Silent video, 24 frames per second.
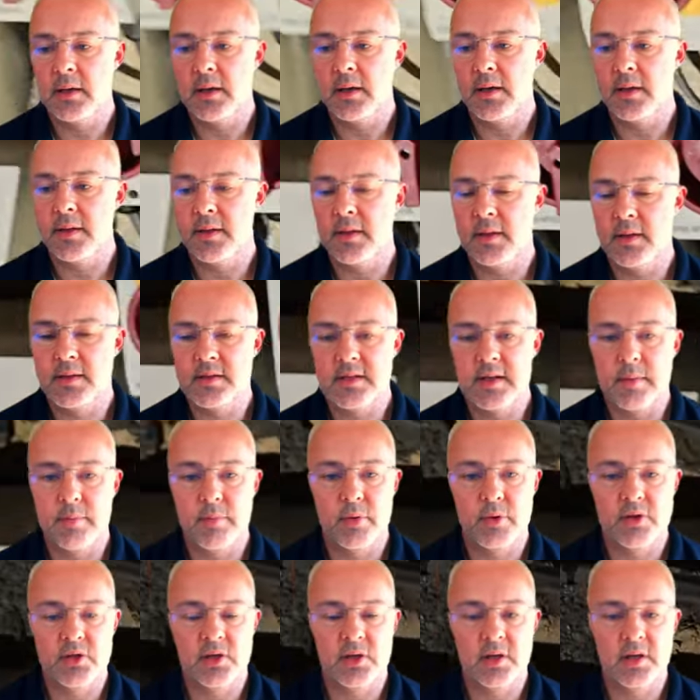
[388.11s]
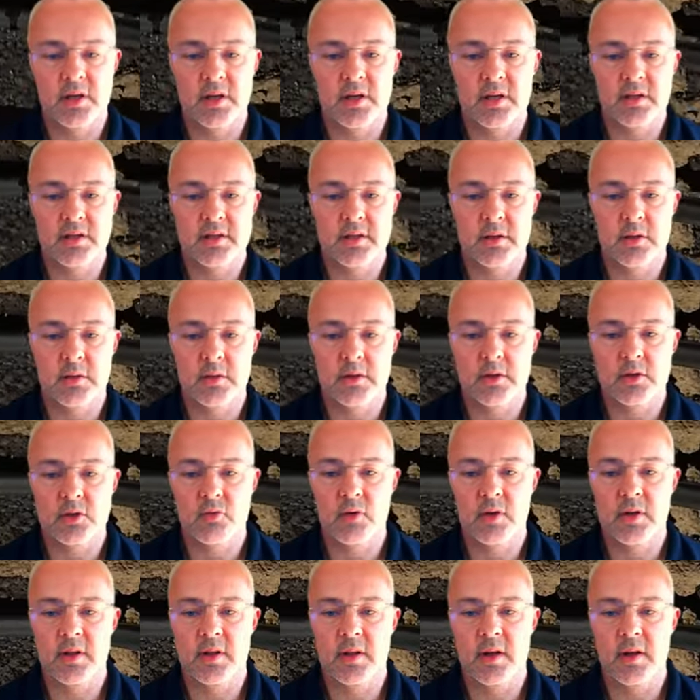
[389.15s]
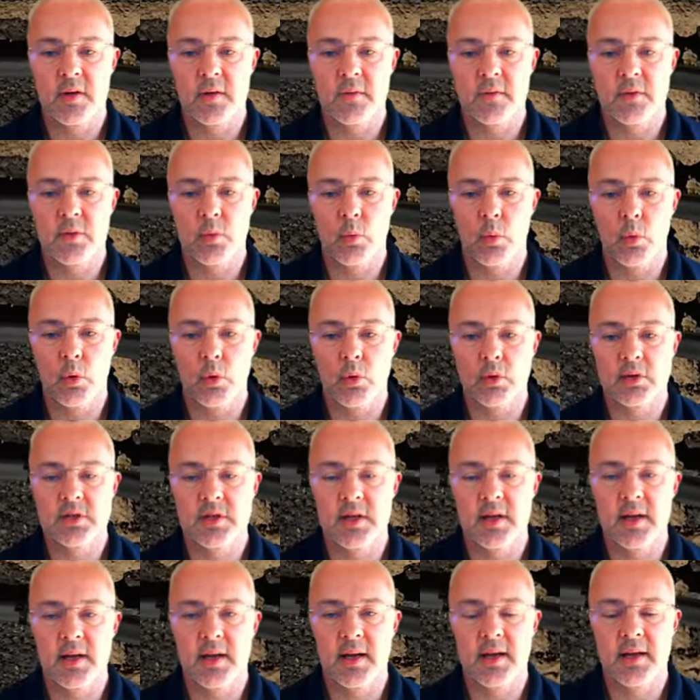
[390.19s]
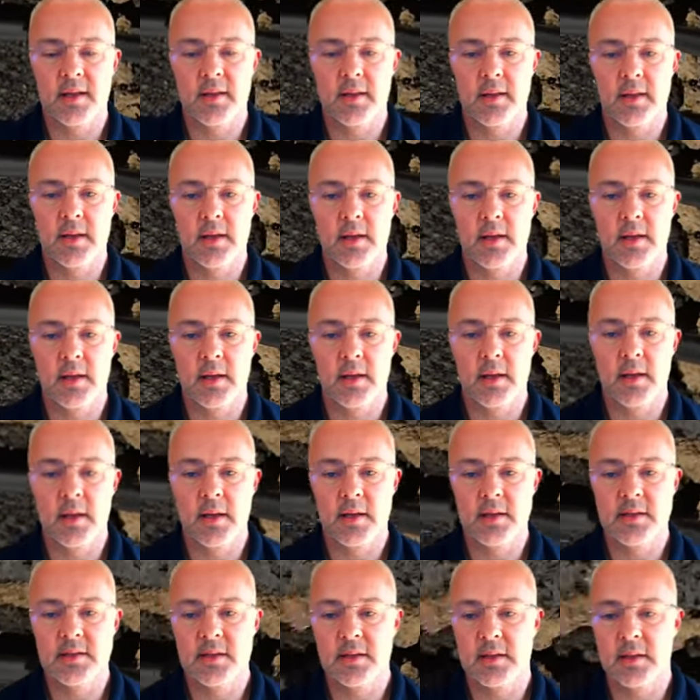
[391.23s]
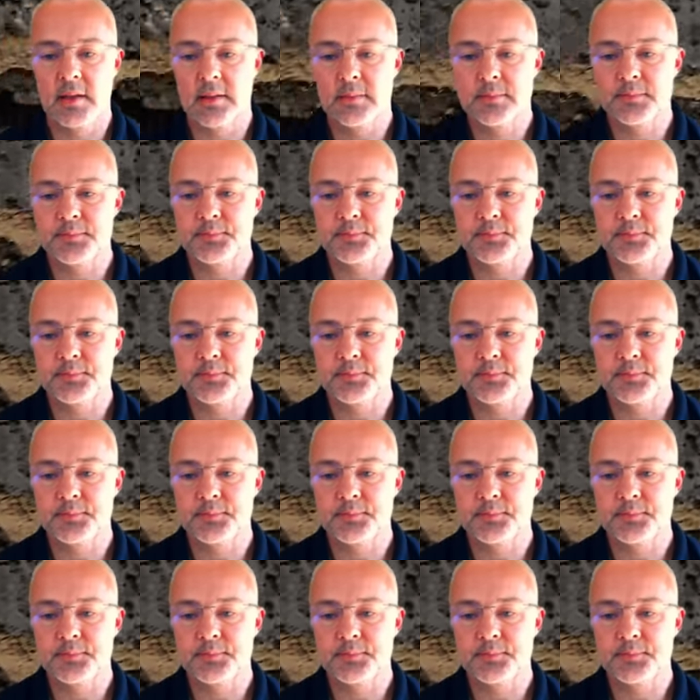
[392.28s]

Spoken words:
and the temperature you can see on the screen there of the water and the heating.